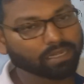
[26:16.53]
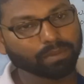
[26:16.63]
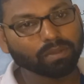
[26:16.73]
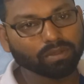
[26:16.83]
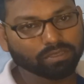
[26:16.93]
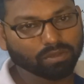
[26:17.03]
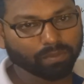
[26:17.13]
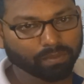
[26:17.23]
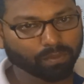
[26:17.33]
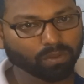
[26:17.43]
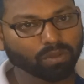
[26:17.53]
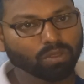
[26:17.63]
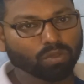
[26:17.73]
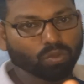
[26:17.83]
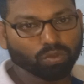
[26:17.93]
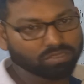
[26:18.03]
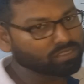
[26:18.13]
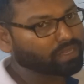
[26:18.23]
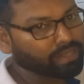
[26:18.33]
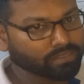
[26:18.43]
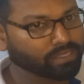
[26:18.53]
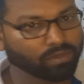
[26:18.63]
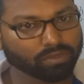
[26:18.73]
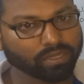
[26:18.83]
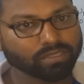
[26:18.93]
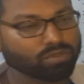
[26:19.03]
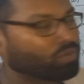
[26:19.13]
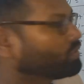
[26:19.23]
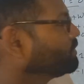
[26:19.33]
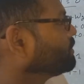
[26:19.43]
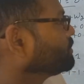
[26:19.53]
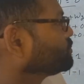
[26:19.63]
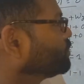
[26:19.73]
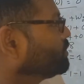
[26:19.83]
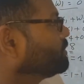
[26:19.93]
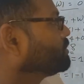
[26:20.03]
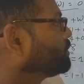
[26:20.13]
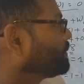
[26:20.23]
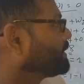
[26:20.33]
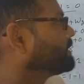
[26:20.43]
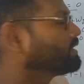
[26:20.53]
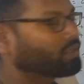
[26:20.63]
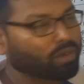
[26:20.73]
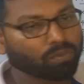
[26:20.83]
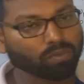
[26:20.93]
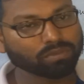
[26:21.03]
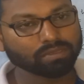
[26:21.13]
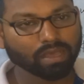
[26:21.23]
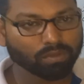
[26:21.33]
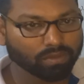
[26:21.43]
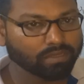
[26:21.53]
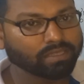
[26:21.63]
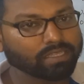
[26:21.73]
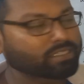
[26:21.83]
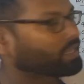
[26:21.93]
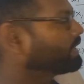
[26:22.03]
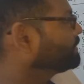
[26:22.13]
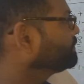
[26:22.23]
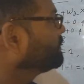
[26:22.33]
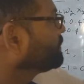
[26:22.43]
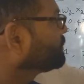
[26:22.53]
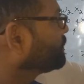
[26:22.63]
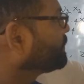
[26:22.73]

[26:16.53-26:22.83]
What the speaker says: value is 0.4, which is less than your threshold. So the predicted output now in this time, the